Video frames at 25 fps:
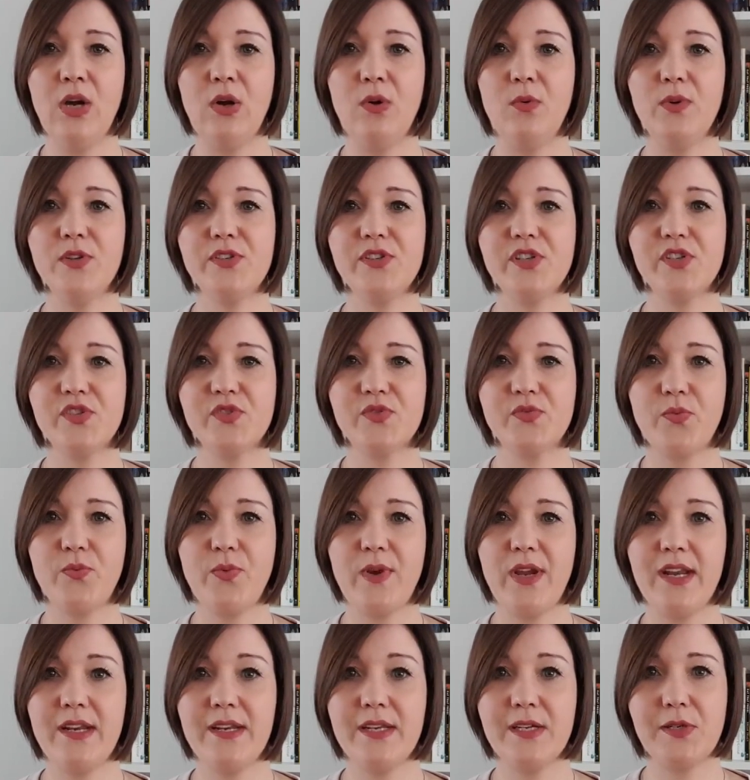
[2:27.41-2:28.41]
which is
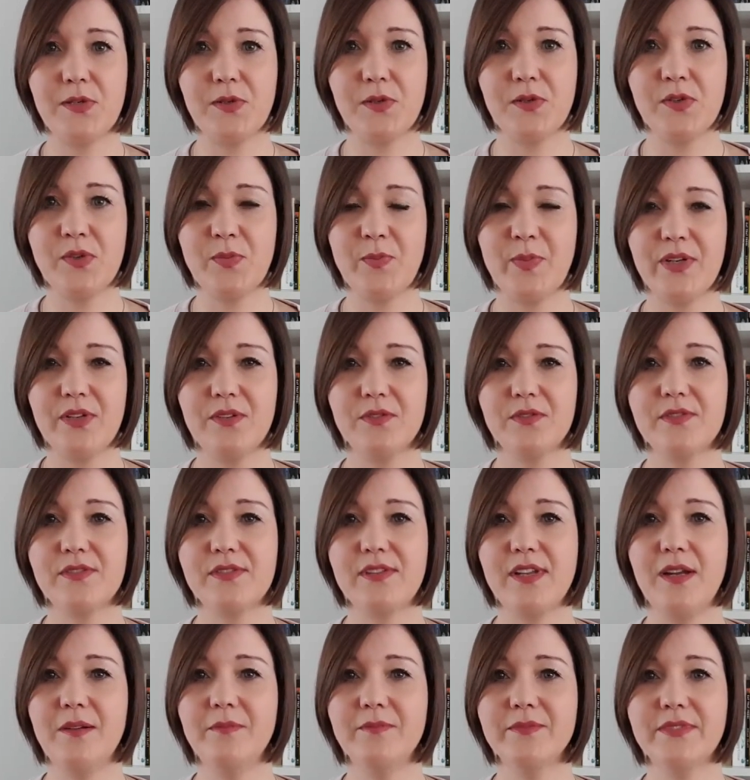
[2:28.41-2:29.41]
really good because
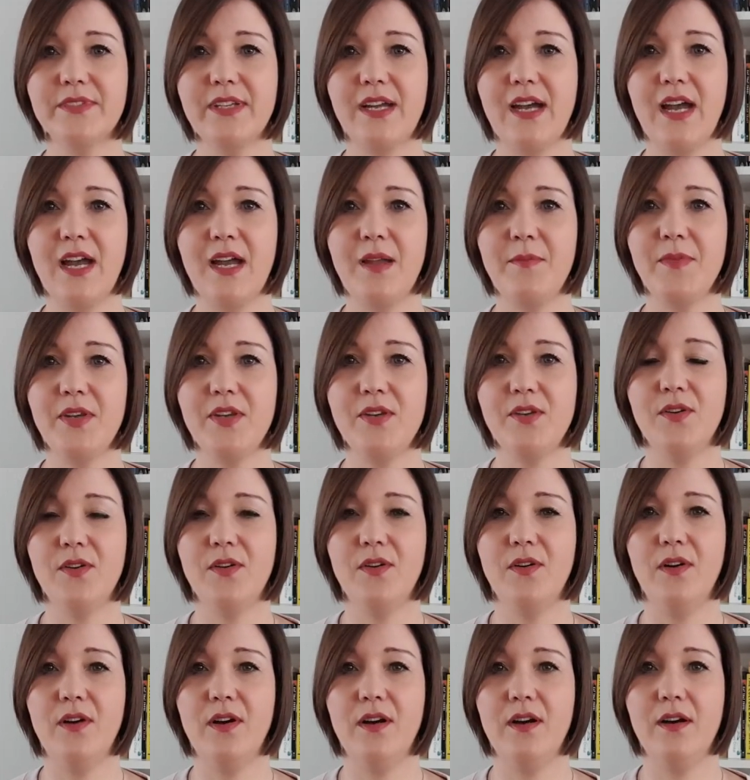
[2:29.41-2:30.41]
sometimes,
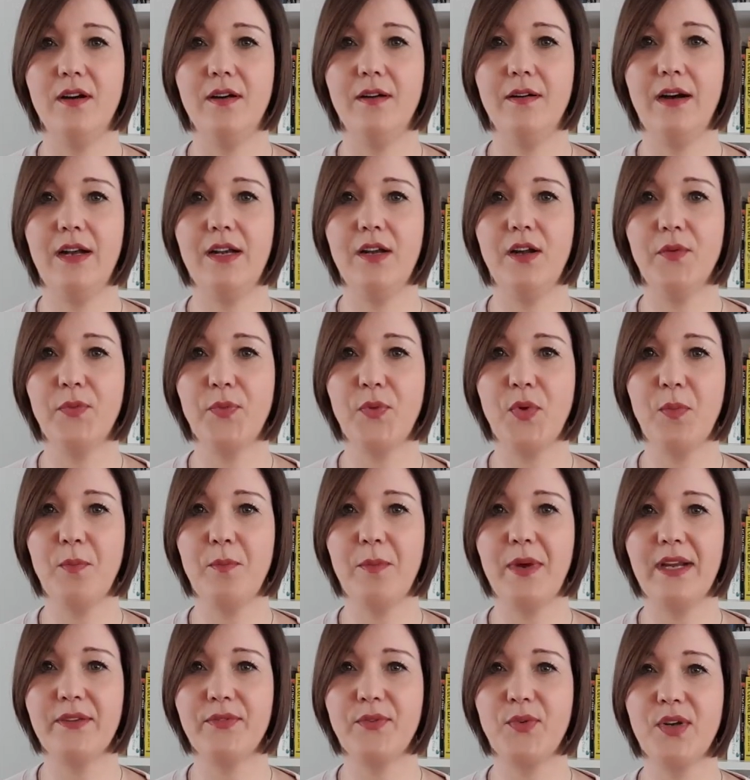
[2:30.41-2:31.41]
a lot of
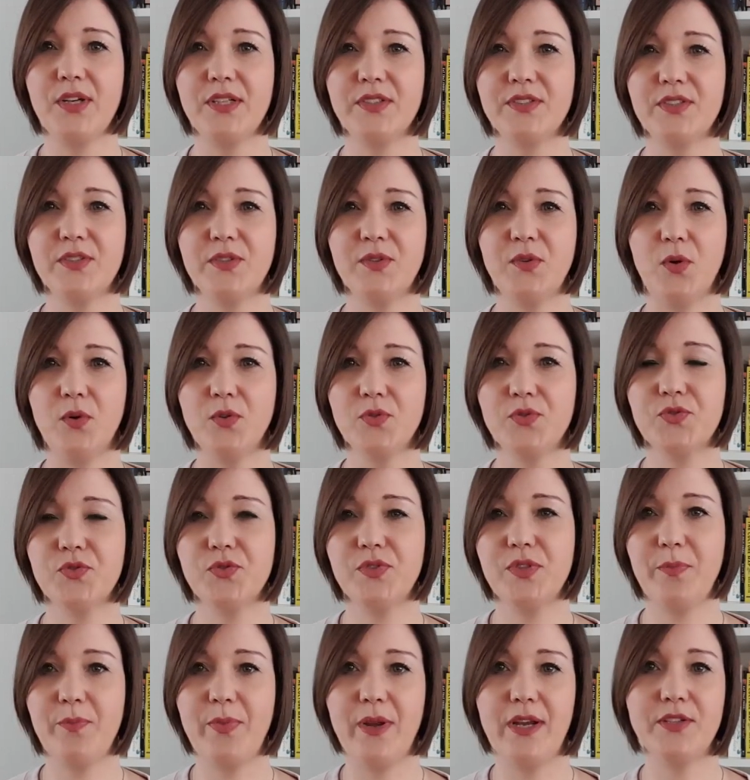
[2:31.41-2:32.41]
metrics, it also
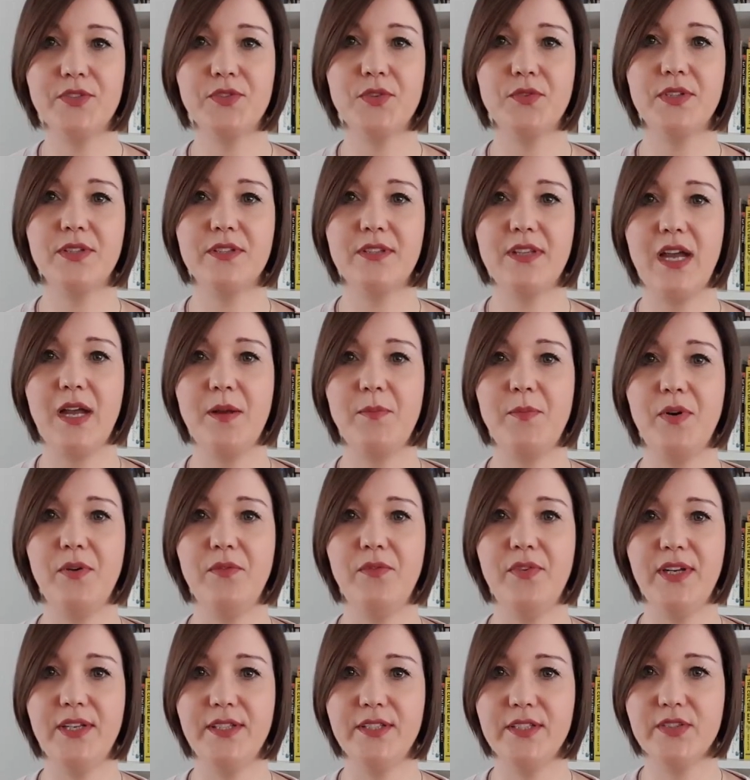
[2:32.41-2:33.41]
depends on the type
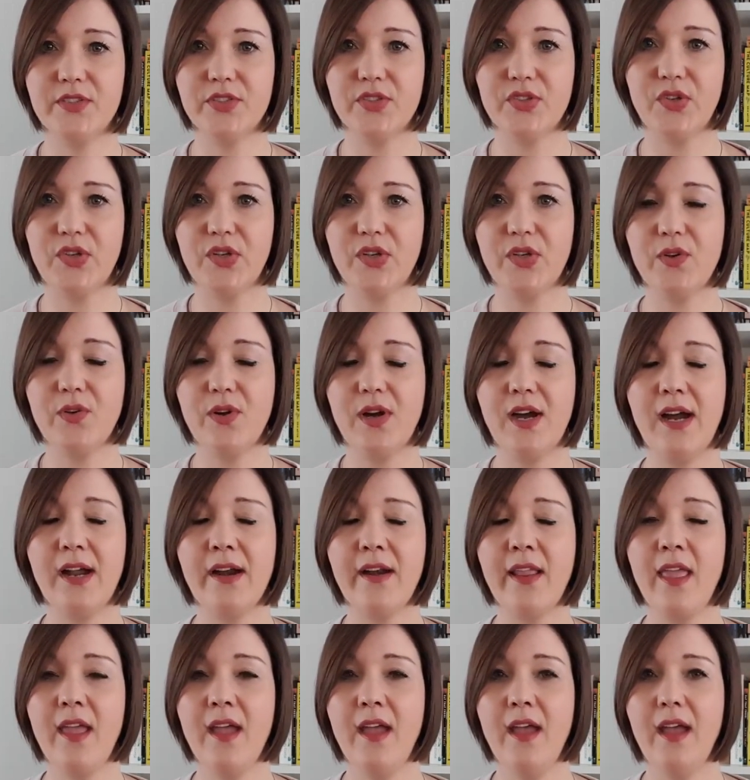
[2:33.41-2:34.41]
of industry you
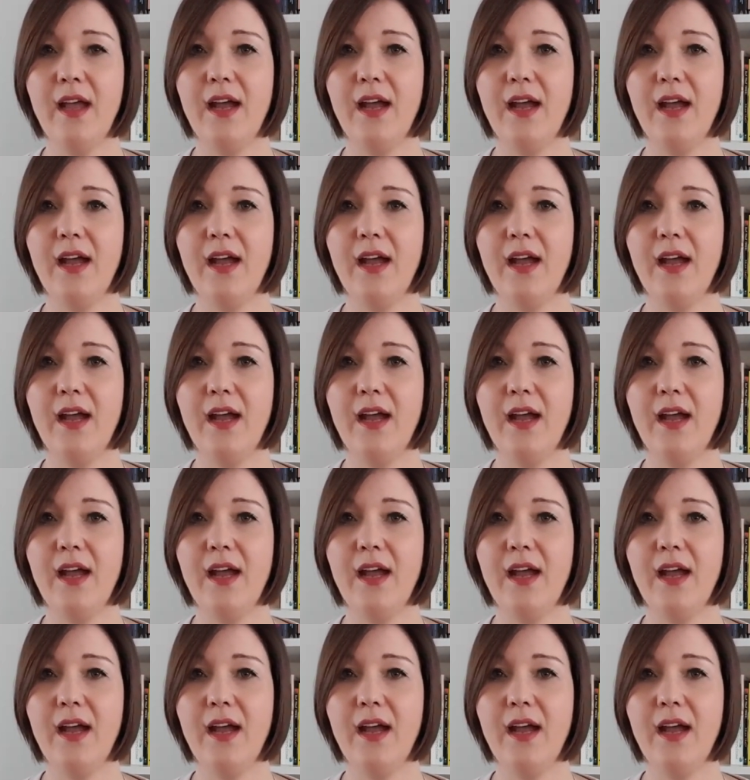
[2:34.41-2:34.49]
are.